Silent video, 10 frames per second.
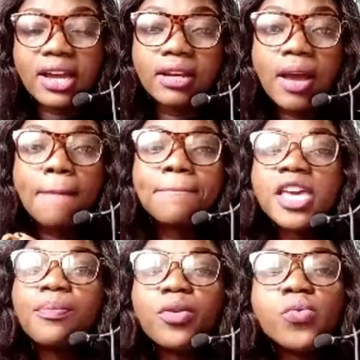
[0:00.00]
that
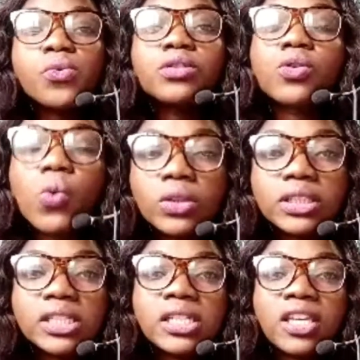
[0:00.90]
people would
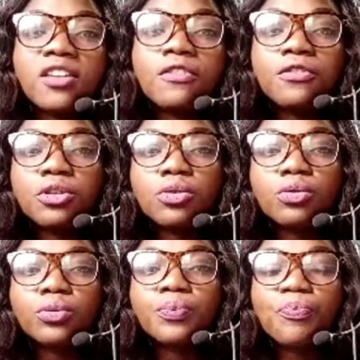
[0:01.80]
only give
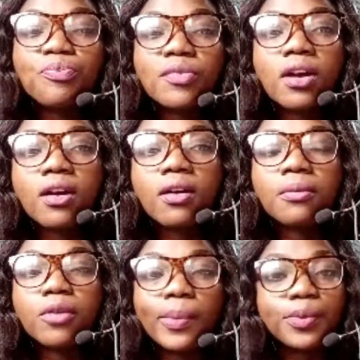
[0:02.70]
you
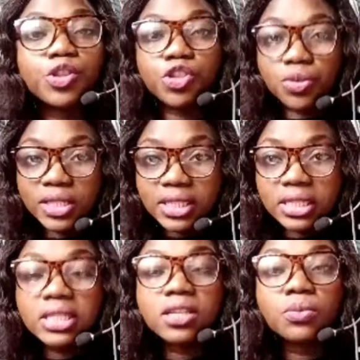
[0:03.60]

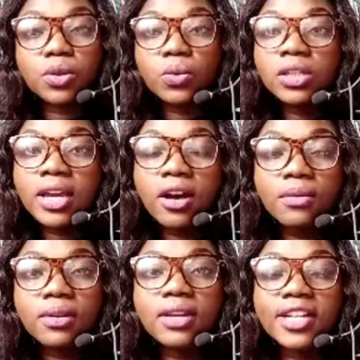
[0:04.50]
opportunity. They would only
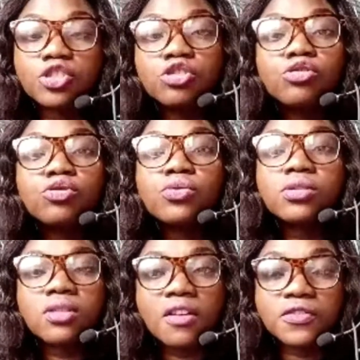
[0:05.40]
let you do
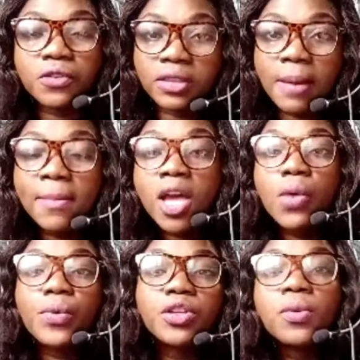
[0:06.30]
stuff for them
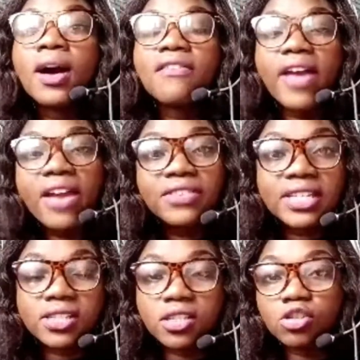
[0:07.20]
when you have
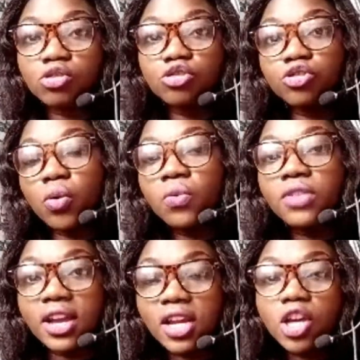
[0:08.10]
evidences to show
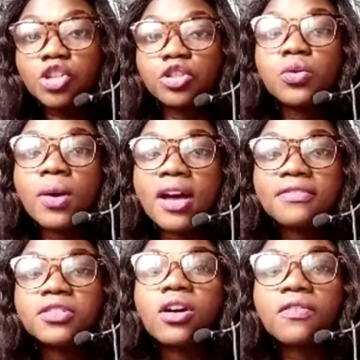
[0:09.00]
that you
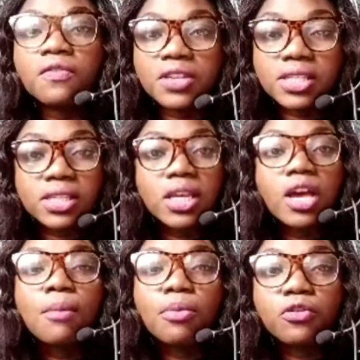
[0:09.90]
have done this
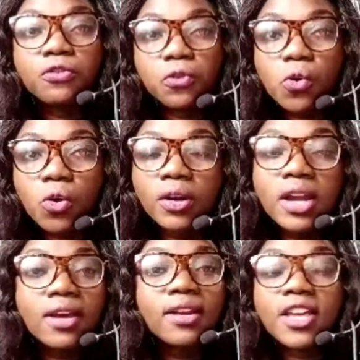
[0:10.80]
before.
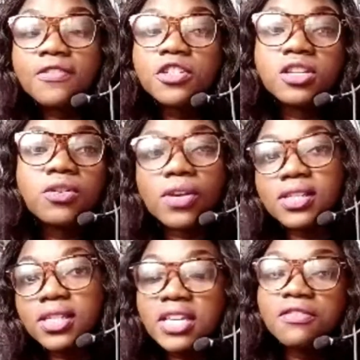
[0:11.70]
Even in your
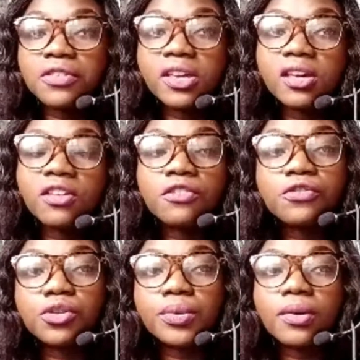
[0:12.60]
CV,
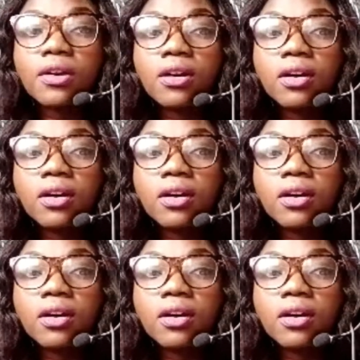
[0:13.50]
if you